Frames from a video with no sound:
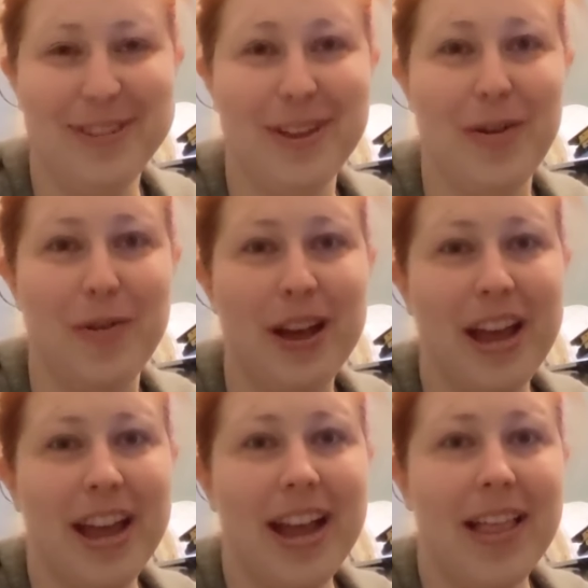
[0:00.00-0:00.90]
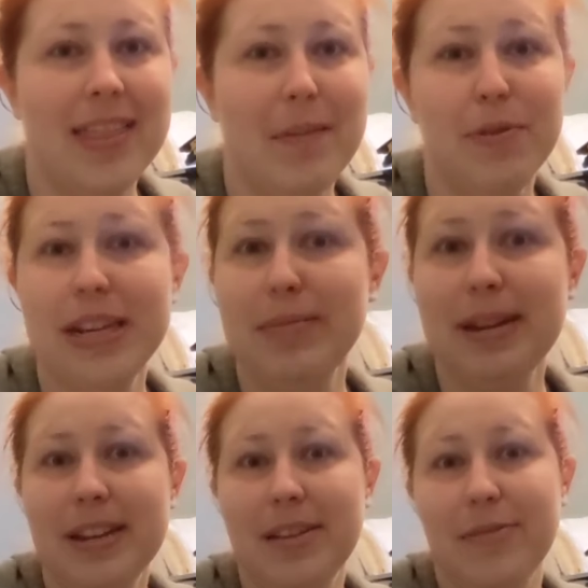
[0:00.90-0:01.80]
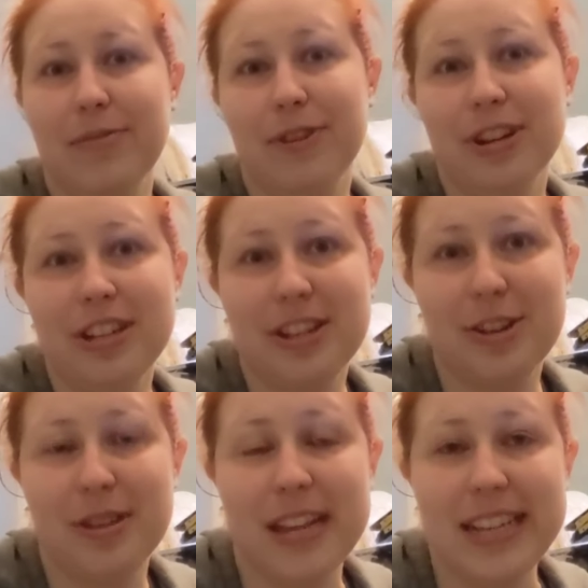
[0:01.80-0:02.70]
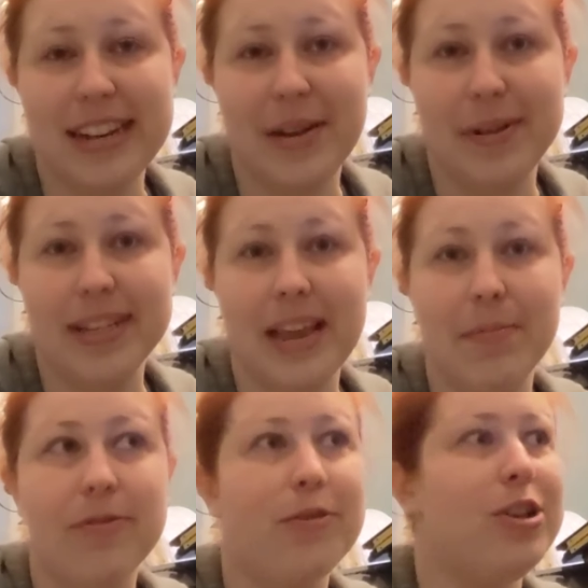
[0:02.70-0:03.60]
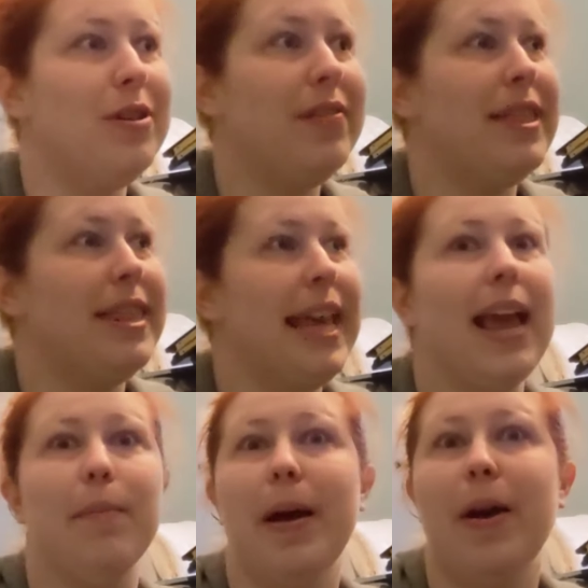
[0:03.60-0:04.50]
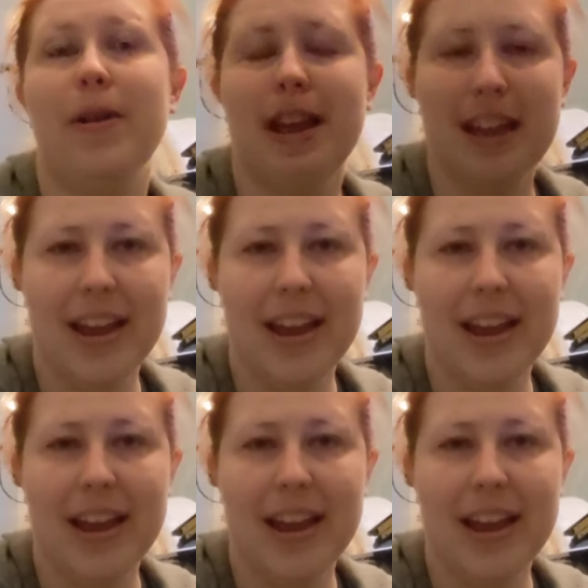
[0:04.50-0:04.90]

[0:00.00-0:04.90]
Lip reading: So that brings to the first two things that I would say before you even think about